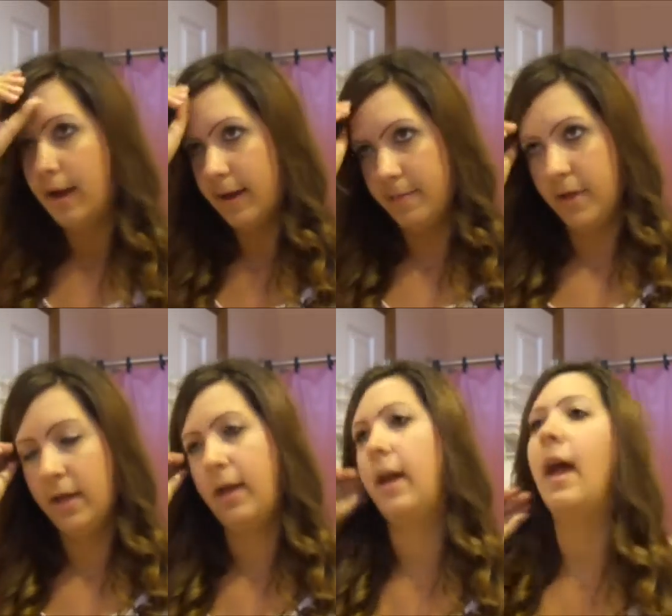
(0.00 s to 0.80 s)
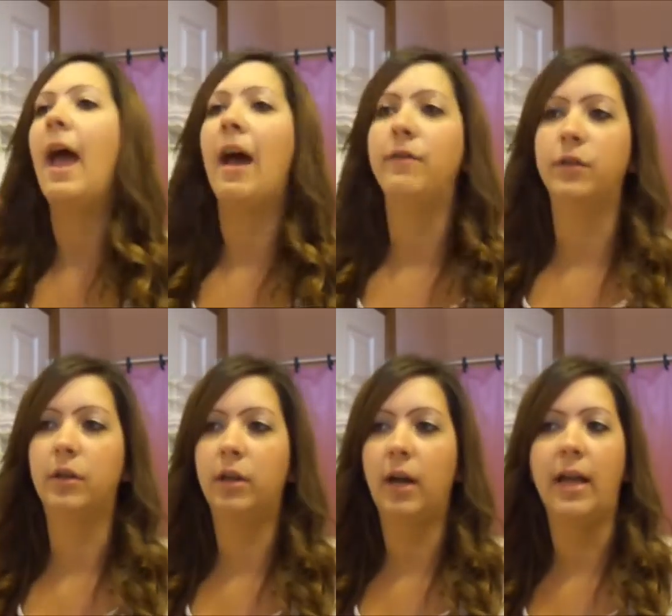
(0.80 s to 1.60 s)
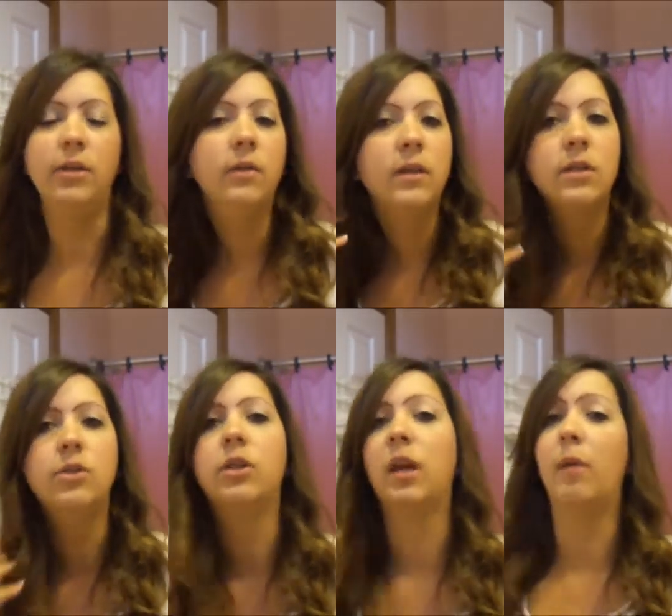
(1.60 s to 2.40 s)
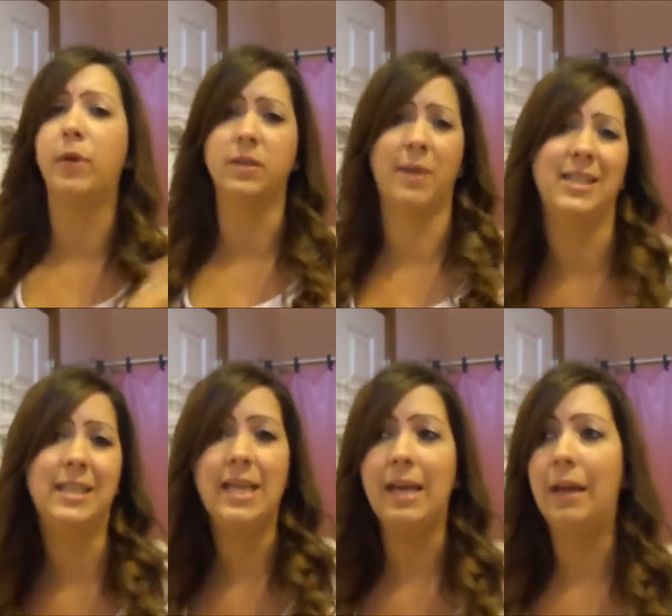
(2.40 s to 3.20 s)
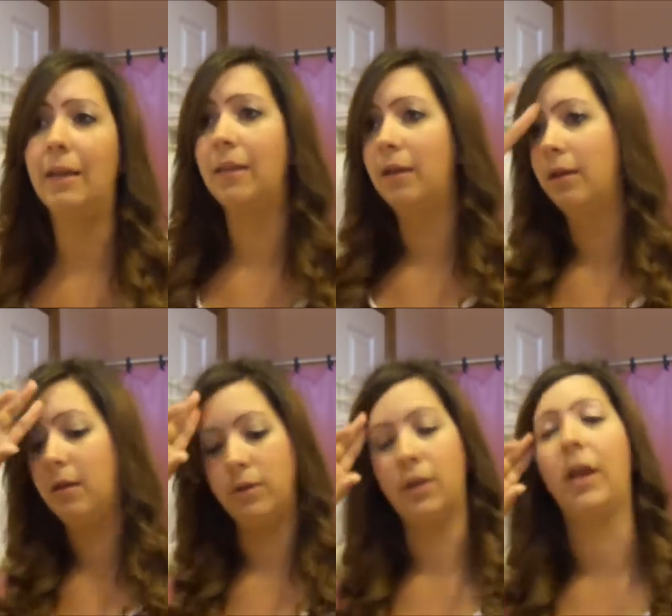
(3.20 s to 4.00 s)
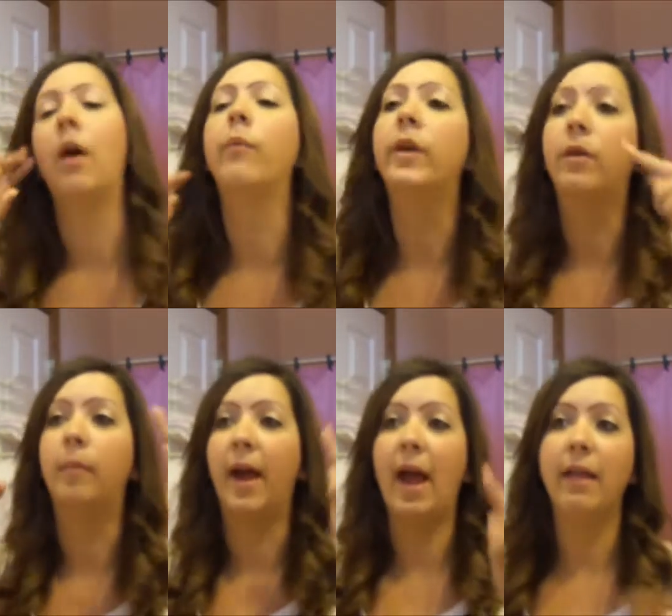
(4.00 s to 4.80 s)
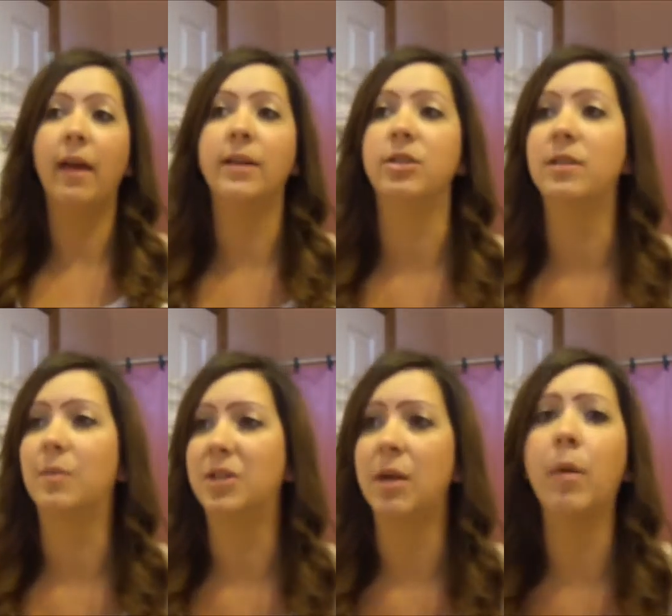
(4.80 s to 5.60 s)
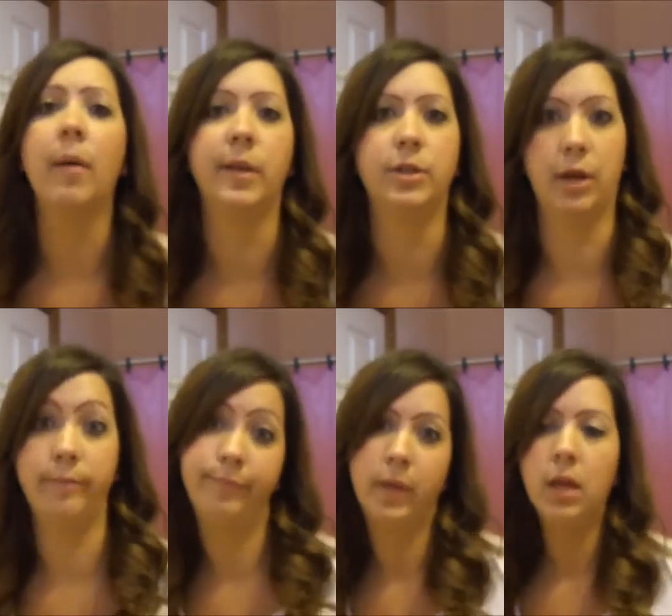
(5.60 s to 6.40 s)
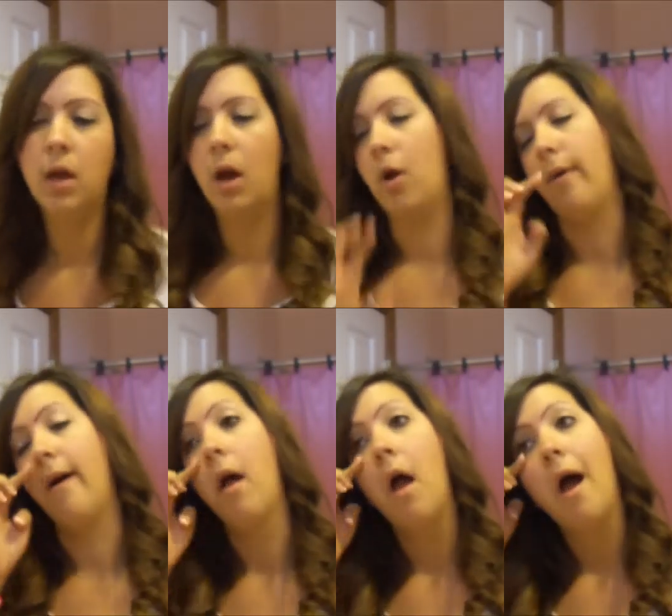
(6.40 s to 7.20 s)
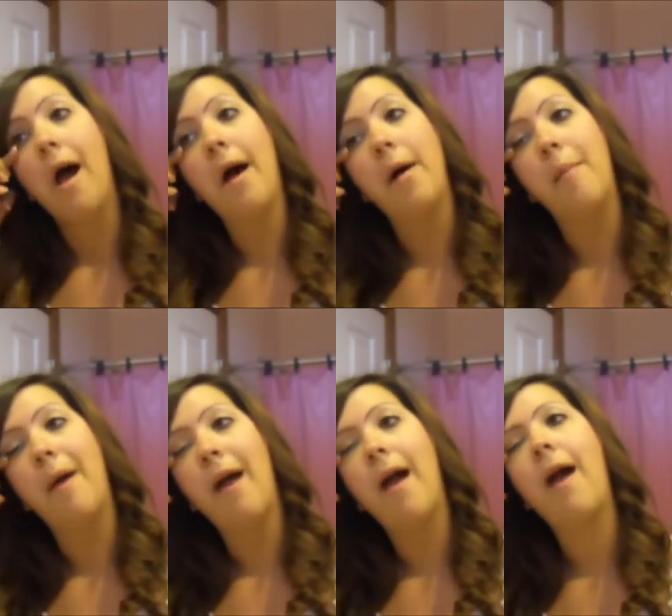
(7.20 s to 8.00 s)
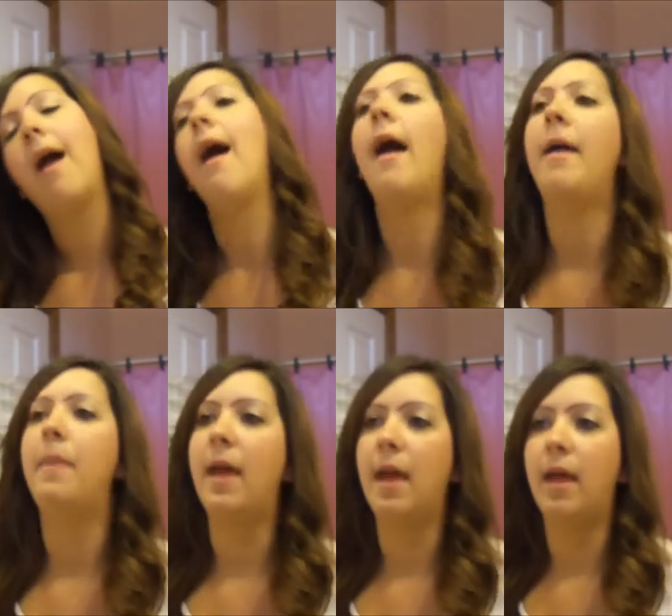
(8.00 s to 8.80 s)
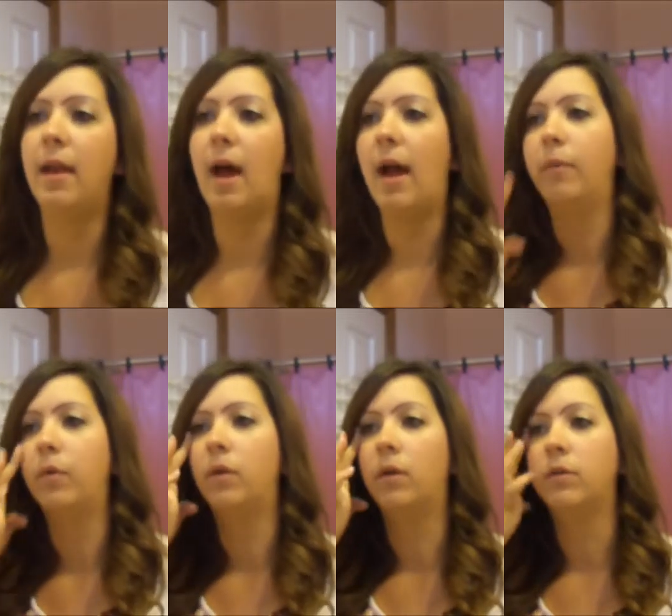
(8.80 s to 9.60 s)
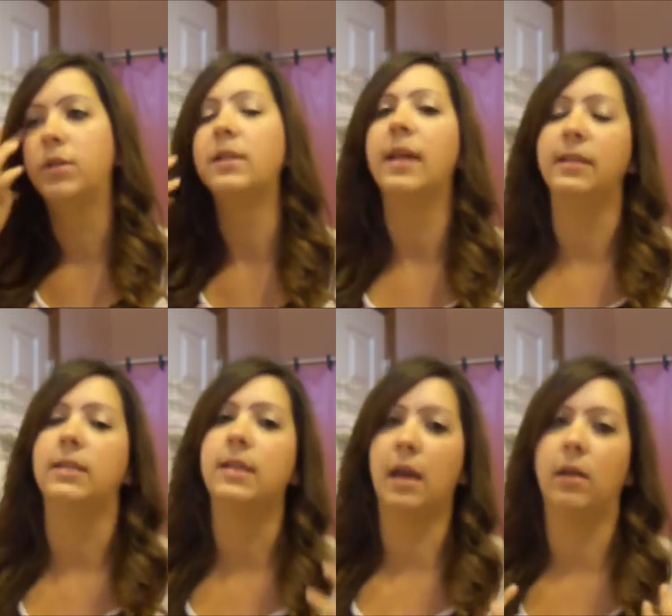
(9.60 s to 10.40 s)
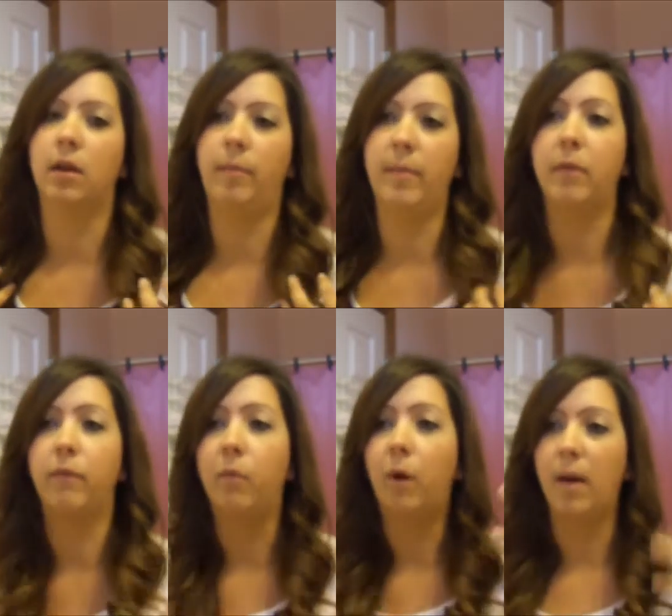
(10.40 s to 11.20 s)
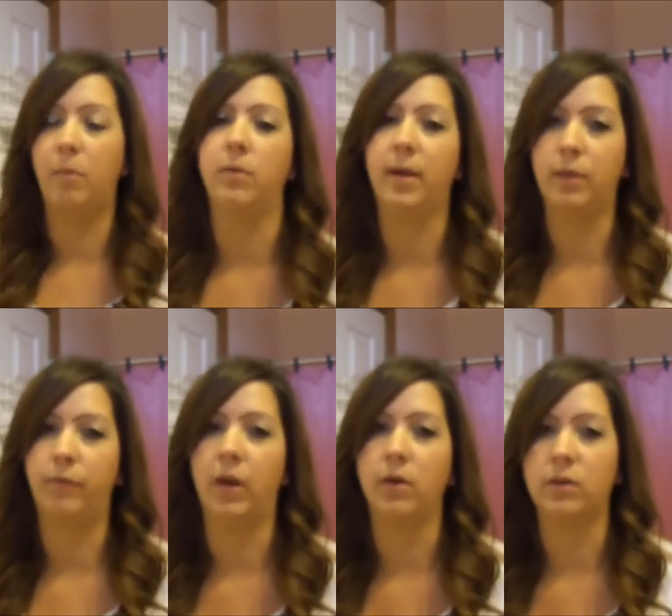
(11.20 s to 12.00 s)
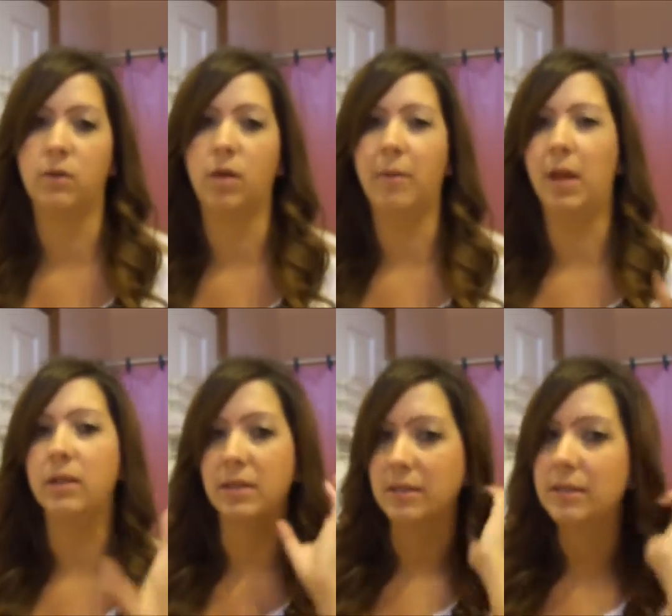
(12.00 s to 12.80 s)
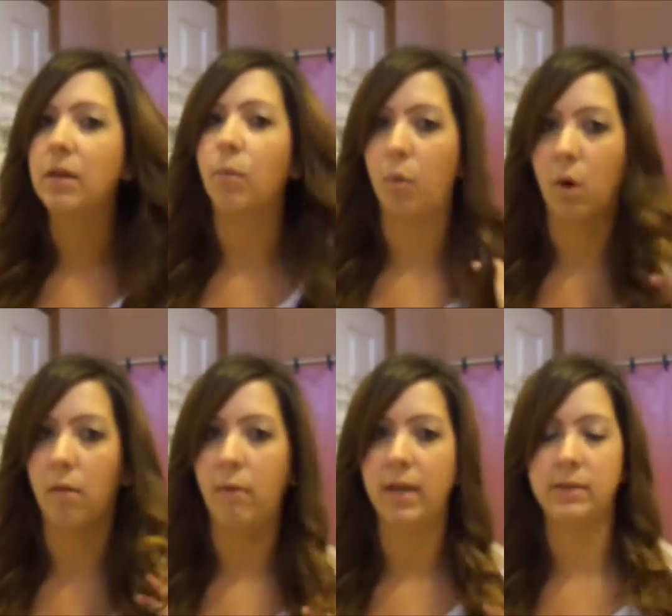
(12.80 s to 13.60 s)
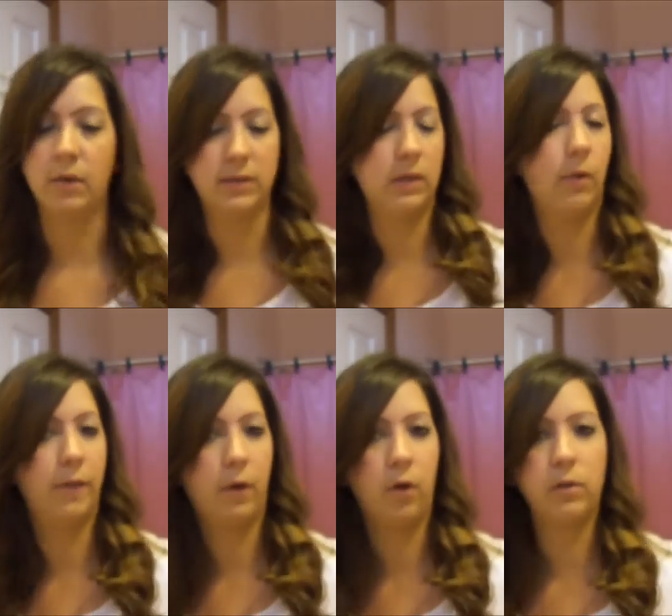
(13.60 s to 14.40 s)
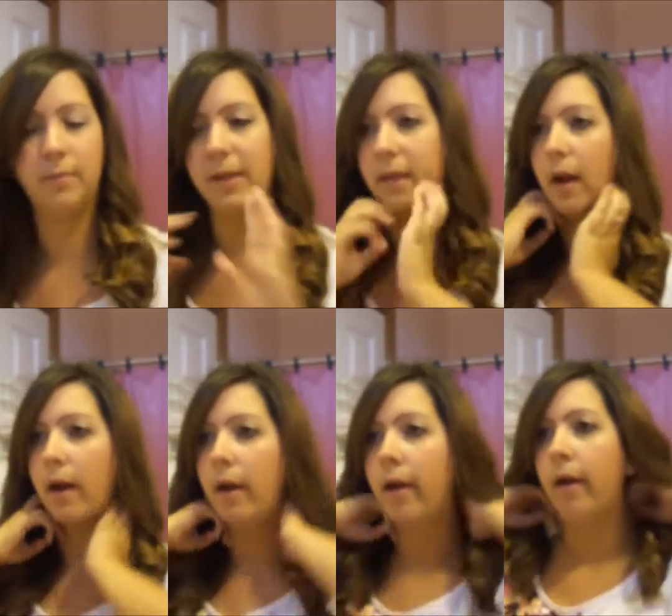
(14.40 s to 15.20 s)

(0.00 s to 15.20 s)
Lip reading: after I do this, usually I'll brush my teeth. Usually I'll recurl my eyelashes, which I probably should. Oh well. And then I will just let it set a little bit before I put my fingers through it because it's still warm, and so I still want the curl to be there.